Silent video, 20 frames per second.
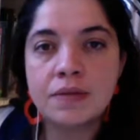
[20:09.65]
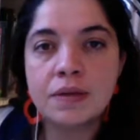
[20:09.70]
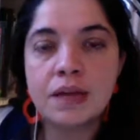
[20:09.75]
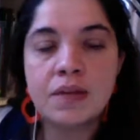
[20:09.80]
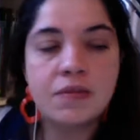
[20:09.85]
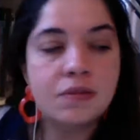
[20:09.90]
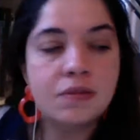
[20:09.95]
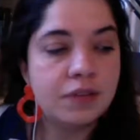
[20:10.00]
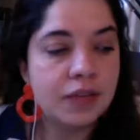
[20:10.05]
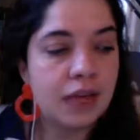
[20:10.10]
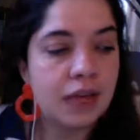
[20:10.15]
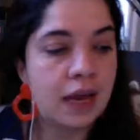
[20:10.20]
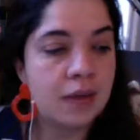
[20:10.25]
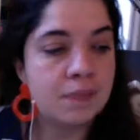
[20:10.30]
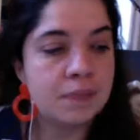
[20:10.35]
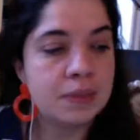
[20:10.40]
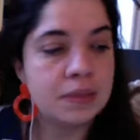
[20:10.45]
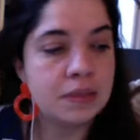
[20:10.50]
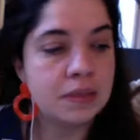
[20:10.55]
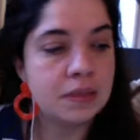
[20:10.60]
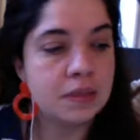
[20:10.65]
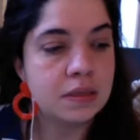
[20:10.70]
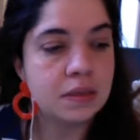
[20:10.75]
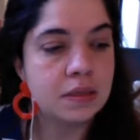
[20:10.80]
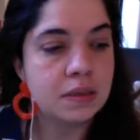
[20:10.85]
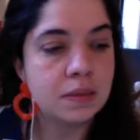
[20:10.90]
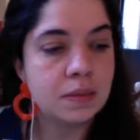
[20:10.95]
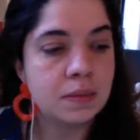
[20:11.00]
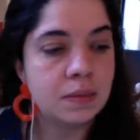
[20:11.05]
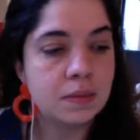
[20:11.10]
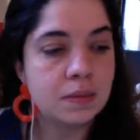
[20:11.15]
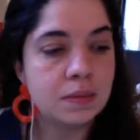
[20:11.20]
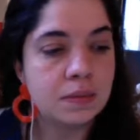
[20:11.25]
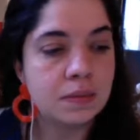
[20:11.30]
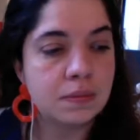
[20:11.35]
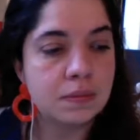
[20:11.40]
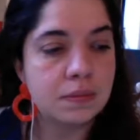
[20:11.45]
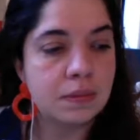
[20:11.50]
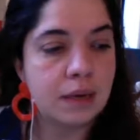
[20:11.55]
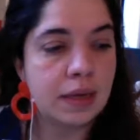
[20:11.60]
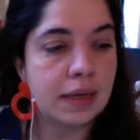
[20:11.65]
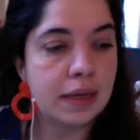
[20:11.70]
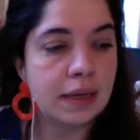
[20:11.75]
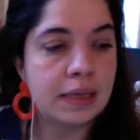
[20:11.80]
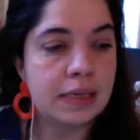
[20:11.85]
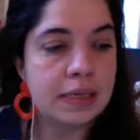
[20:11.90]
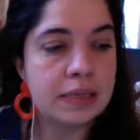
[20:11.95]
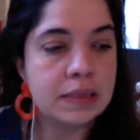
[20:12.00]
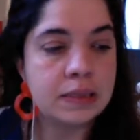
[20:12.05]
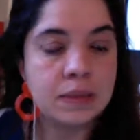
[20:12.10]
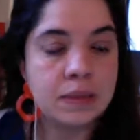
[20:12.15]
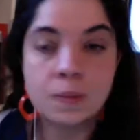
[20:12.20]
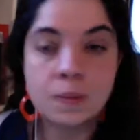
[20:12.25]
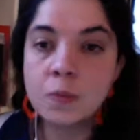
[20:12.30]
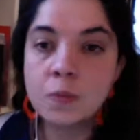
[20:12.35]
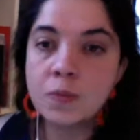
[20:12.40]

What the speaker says: Everything happens like this.